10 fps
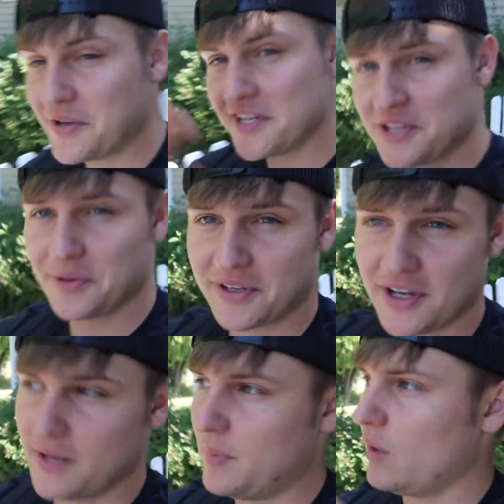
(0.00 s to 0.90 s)
he's doing
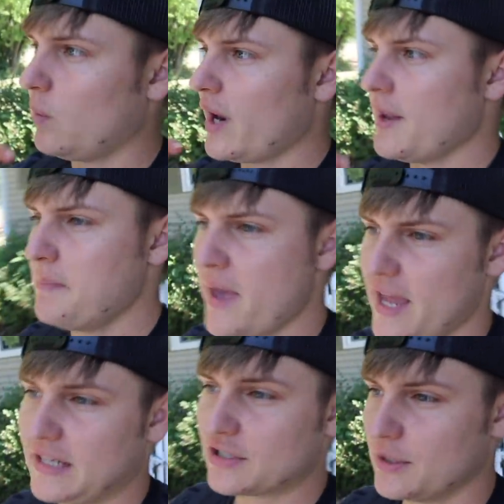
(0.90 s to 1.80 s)
good, but what I
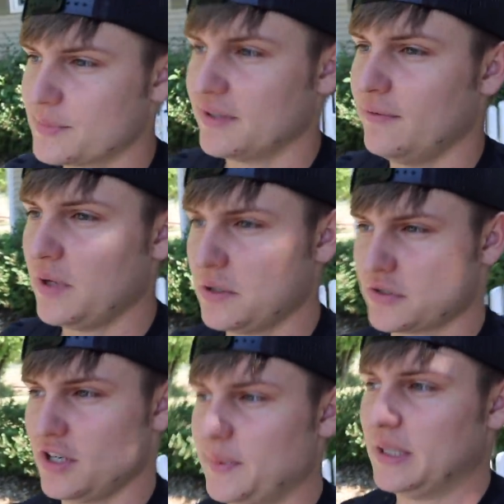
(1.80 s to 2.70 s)
meant in terms of the video
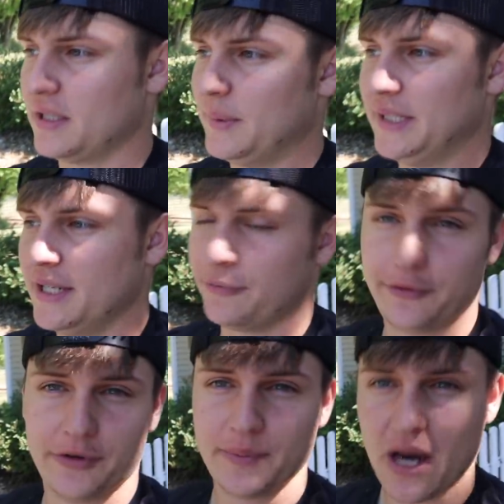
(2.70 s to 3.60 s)
is gonna be a little bit
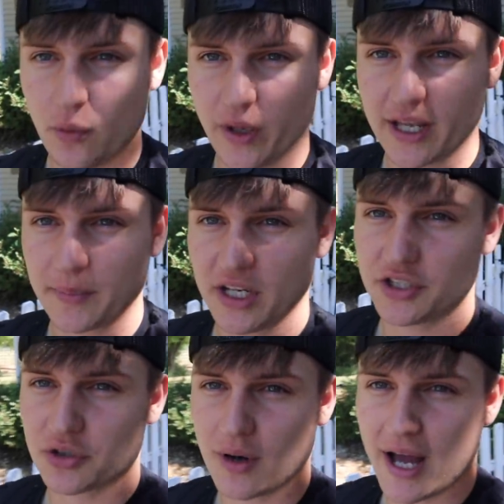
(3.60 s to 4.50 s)
different for about a week. I'm gonna
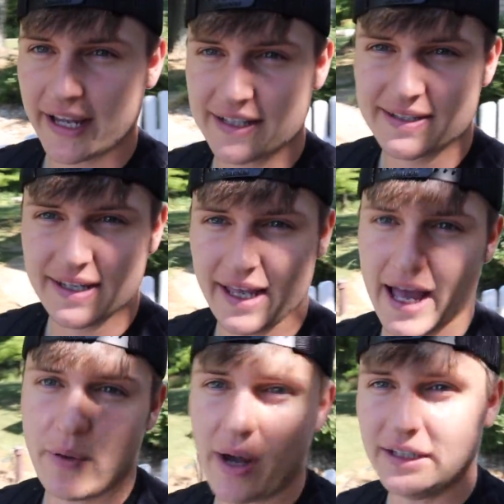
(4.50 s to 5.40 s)
try and see
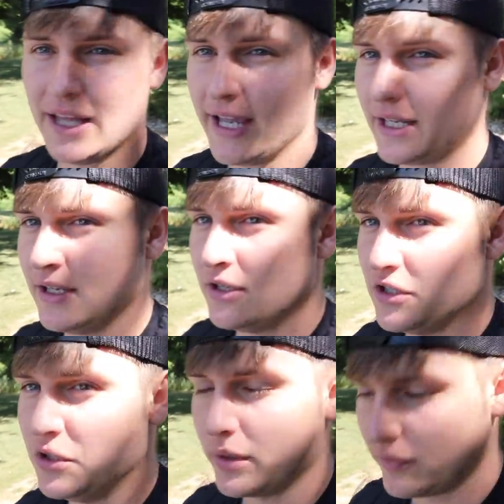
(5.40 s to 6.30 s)
how I like
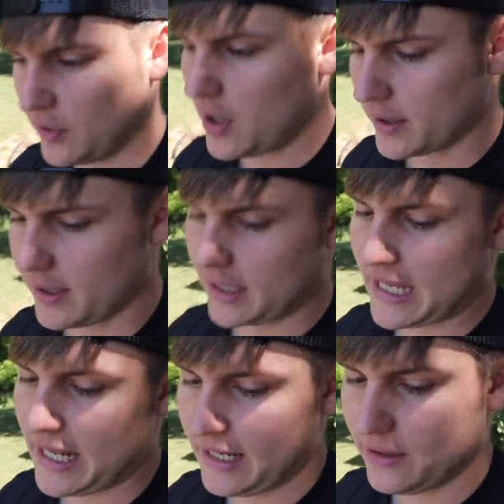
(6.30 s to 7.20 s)
doing vlogging
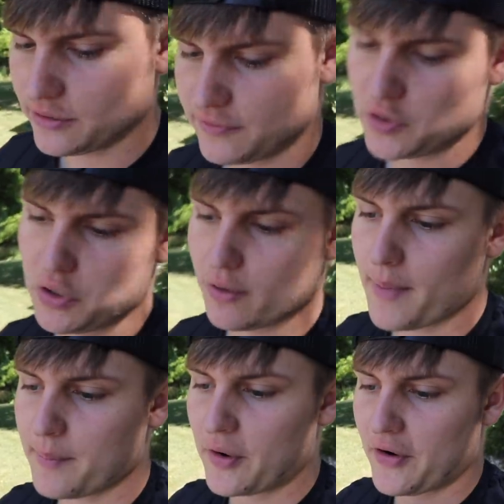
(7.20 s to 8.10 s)
again. Those of you who
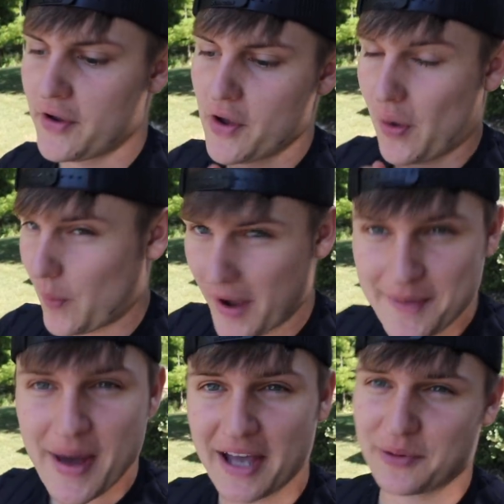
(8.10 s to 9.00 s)
remember
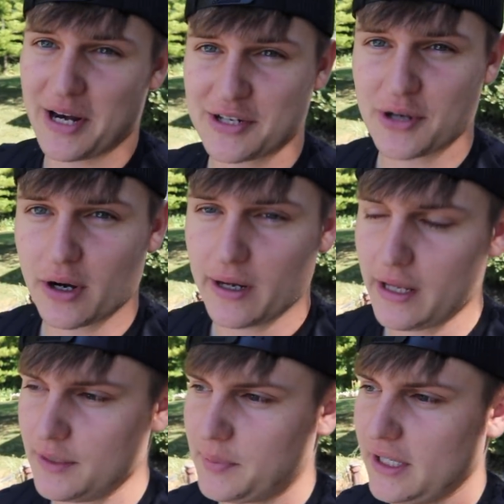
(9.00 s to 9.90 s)
way back when I started
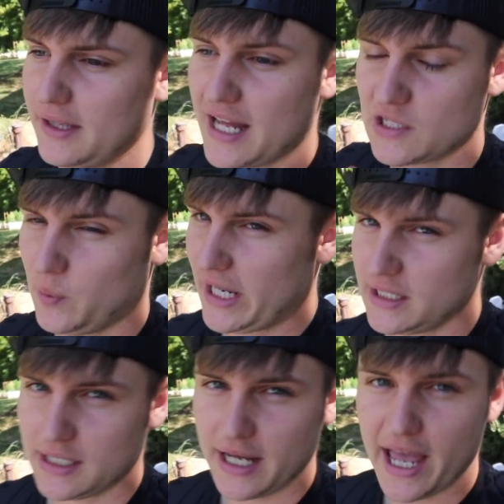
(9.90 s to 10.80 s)
LNP, that's what I
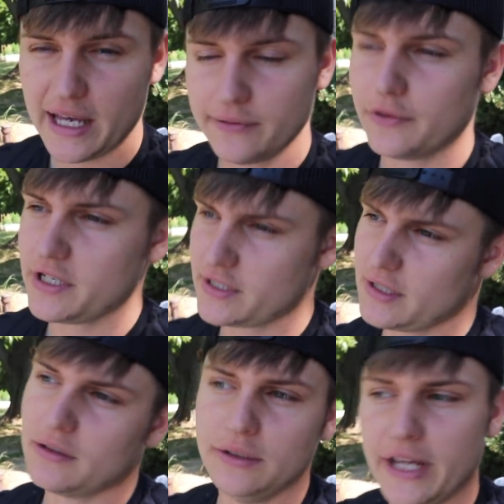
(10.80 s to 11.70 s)
did. Every
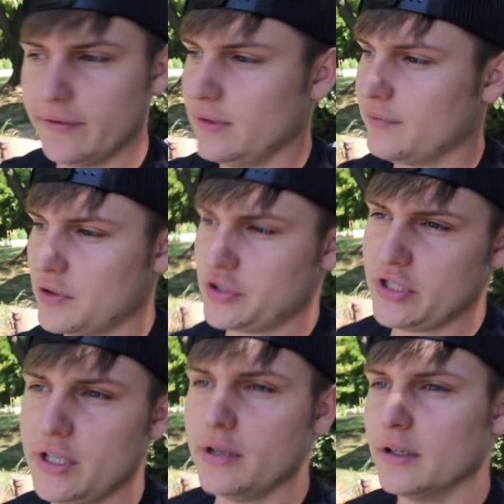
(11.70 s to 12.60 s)
single day for the
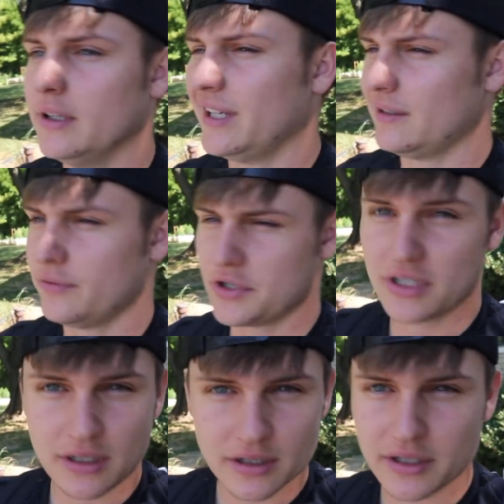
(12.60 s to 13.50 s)
first year, like the
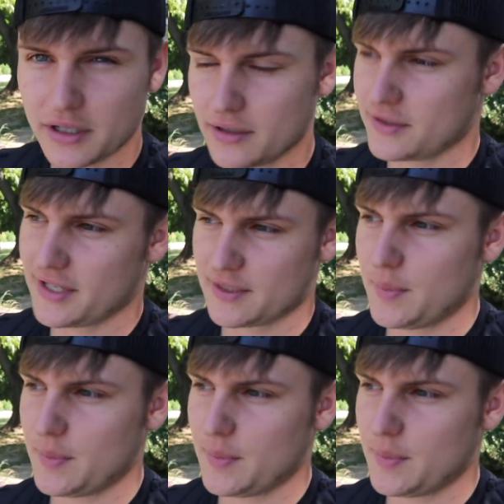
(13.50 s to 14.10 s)
first year, year and six